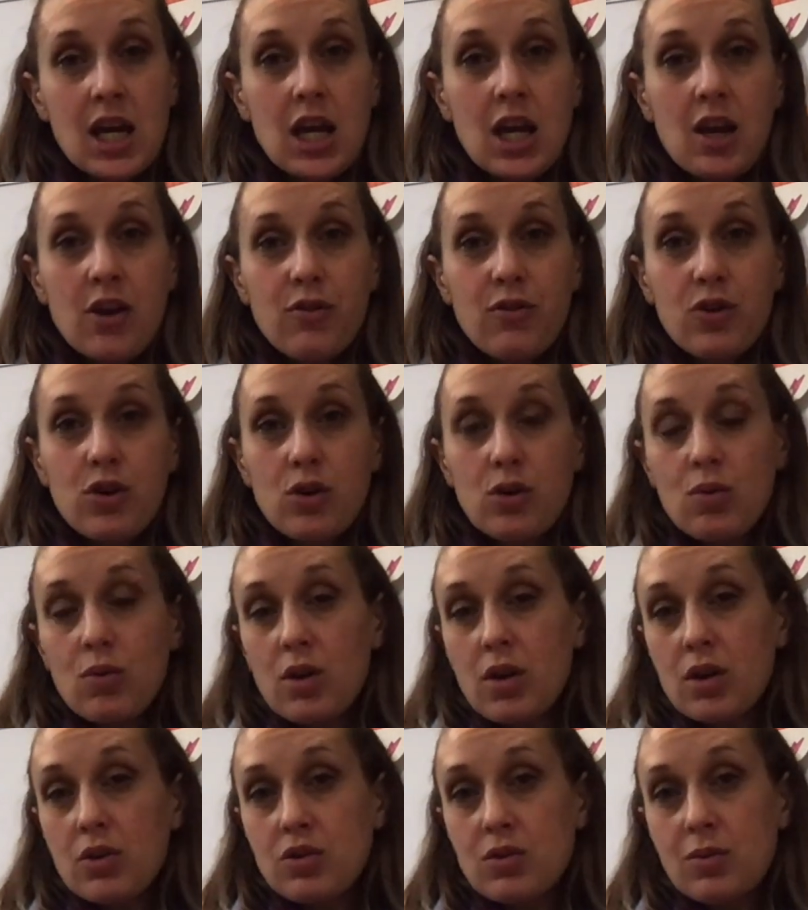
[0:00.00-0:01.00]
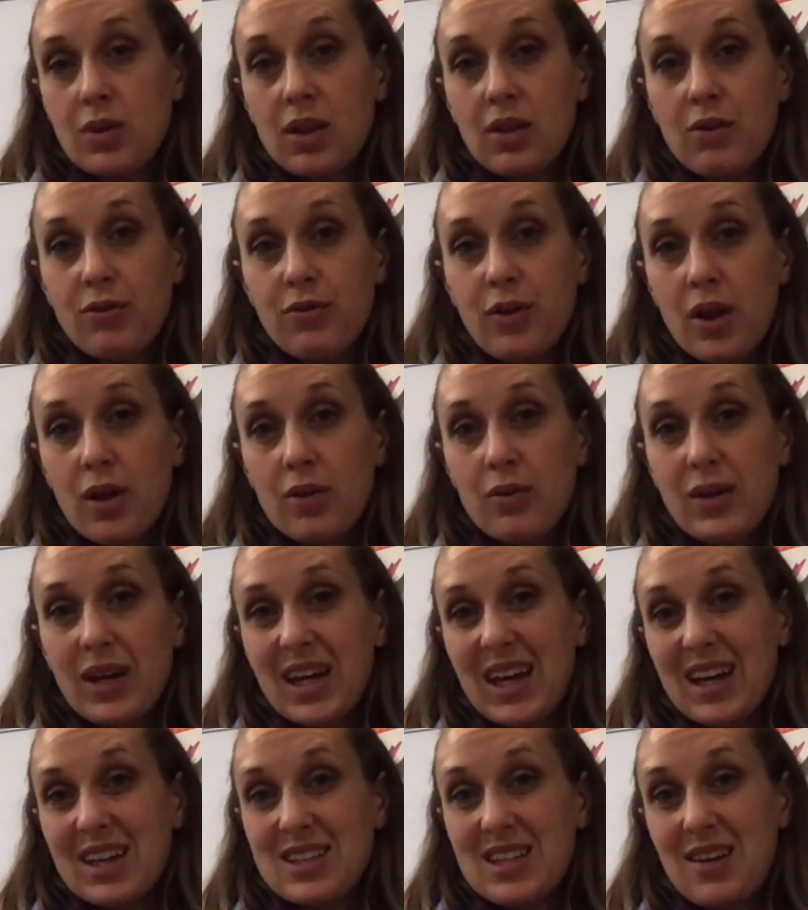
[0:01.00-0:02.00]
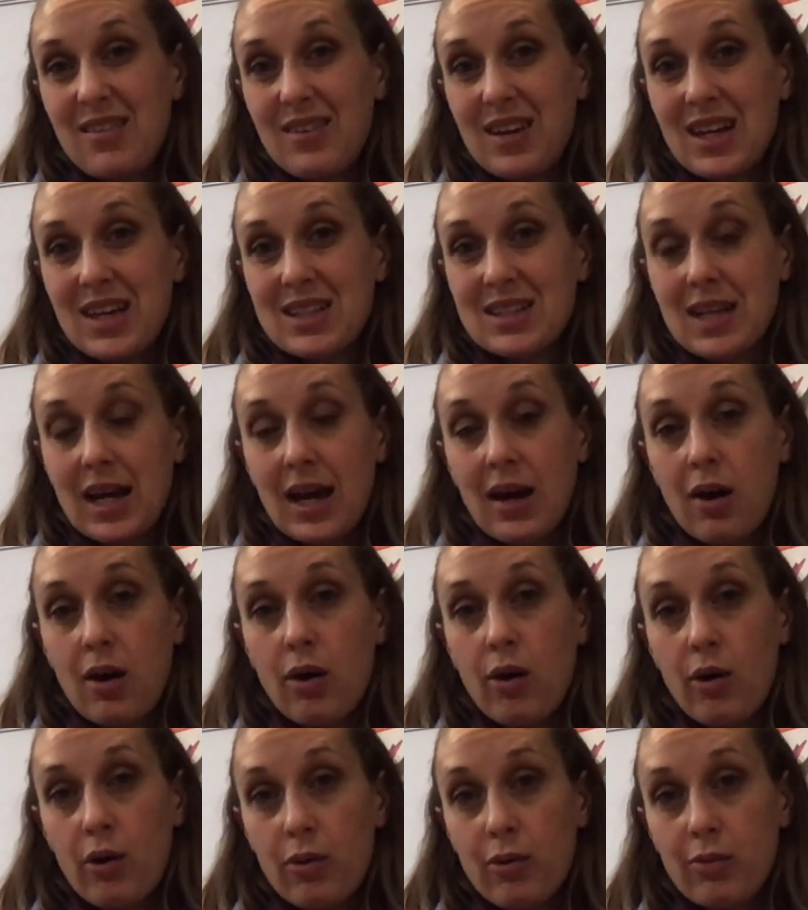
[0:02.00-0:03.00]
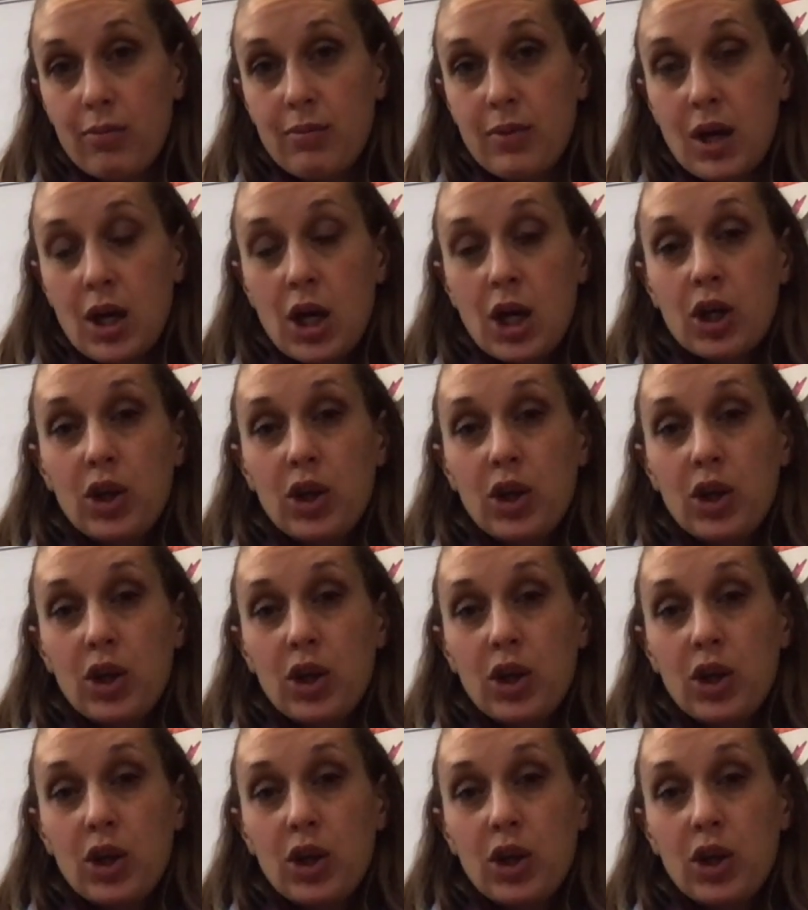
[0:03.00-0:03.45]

If you are doing the following activities at home,